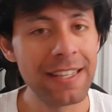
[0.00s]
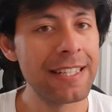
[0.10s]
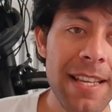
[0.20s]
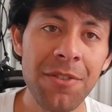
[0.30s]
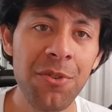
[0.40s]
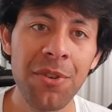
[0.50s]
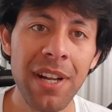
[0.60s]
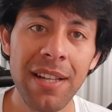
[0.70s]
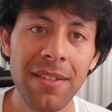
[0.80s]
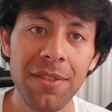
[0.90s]
There's no
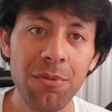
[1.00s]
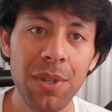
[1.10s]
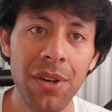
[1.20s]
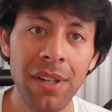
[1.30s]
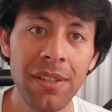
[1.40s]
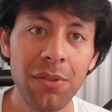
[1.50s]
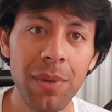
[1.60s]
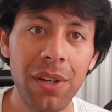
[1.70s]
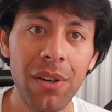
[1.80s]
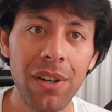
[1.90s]
good answer, to be honest,
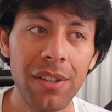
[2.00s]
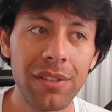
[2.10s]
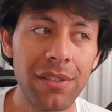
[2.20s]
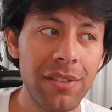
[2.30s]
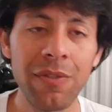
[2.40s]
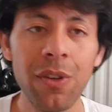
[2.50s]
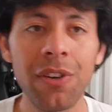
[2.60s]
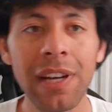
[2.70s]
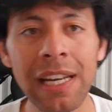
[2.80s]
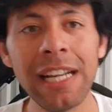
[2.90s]
because if
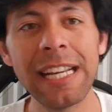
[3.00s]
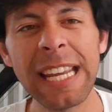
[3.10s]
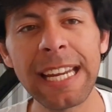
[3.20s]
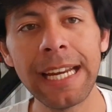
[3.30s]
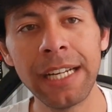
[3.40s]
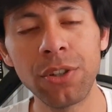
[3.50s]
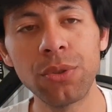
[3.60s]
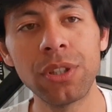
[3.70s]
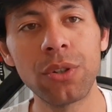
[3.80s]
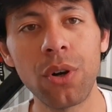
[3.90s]
you really dig
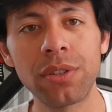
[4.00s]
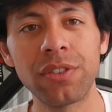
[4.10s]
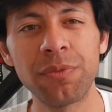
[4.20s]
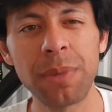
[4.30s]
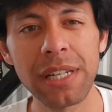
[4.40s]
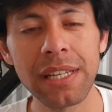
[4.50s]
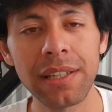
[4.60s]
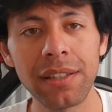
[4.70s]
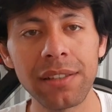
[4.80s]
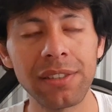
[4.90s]
into the cost of
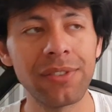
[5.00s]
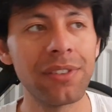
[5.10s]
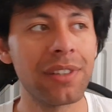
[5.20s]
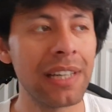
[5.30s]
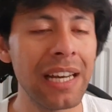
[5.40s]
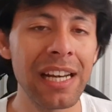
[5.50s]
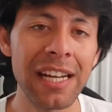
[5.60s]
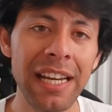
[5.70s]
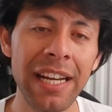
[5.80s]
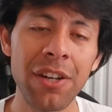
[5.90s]
materials, if you really
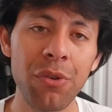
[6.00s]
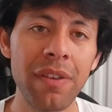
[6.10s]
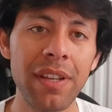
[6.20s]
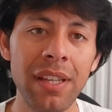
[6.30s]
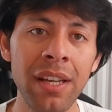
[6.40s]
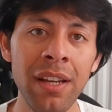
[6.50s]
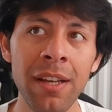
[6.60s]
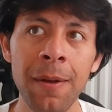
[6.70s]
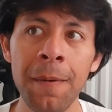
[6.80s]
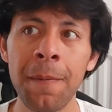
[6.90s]
dig into everything,
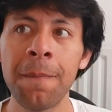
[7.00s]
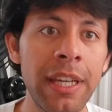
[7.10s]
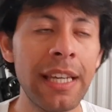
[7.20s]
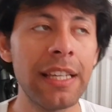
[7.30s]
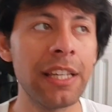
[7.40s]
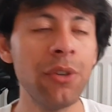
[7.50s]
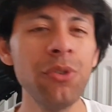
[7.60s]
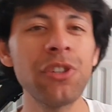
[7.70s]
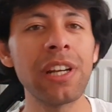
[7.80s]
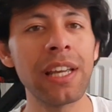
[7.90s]
you
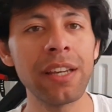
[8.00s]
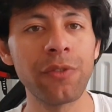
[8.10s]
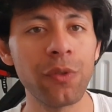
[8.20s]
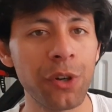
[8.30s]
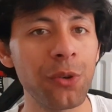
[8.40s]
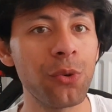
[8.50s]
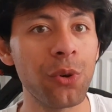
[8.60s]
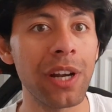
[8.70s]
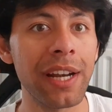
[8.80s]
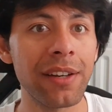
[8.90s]
usually, if you were to
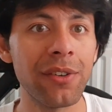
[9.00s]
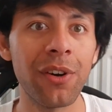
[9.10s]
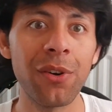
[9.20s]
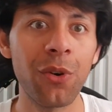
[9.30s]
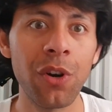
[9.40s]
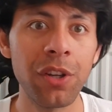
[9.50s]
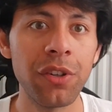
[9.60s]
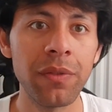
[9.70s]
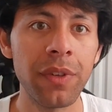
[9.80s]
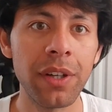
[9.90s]
Google it or look on
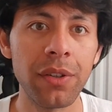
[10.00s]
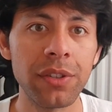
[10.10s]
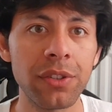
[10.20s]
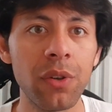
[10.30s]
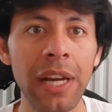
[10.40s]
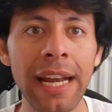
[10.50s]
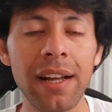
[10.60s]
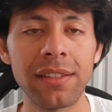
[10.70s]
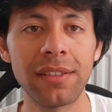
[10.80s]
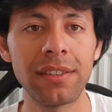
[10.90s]
YouTube videos, you'll get
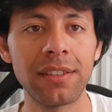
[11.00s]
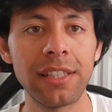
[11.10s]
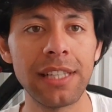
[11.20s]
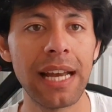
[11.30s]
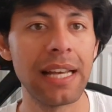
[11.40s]
answers such